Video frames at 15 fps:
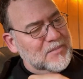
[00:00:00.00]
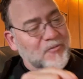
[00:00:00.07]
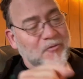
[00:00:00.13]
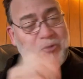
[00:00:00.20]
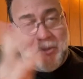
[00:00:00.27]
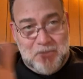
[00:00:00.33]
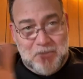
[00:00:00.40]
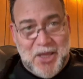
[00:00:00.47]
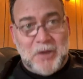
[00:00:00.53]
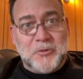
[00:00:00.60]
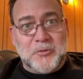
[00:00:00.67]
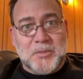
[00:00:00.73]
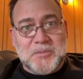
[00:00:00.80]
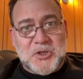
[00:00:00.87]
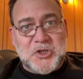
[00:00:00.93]
from
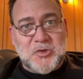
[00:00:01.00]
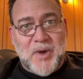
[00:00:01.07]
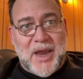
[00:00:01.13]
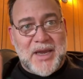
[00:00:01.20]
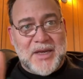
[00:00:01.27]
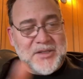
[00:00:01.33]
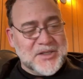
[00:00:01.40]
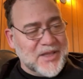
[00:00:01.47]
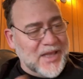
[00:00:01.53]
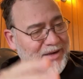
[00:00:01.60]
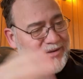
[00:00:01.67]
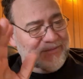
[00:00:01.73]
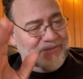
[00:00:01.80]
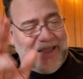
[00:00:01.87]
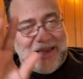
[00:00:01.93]
Meldrum Strange, that
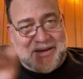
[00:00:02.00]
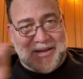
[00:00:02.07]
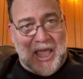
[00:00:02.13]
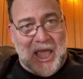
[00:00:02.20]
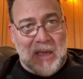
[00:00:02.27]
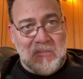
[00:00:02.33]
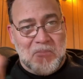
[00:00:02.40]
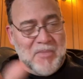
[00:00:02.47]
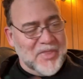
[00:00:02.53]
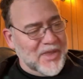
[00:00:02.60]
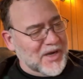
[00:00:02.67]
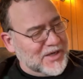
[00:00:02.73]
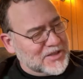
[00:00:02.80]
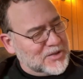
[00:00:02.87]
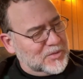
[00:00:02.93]
M that
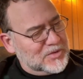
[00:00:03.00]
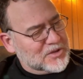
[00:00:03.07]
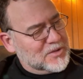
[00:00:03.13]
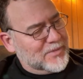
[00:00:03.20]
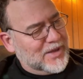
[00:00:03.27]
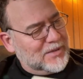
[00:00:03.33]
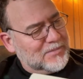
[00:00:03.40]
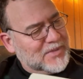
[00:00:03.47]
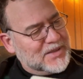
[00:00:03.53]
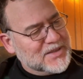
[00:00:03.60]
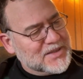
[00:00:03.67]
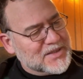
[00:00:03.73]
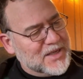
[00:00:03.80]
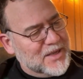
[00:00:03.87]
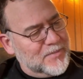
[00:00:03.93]
I told you about,
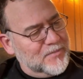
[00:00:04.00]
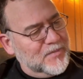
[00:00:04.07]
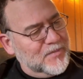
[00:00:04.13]
Mundy's M.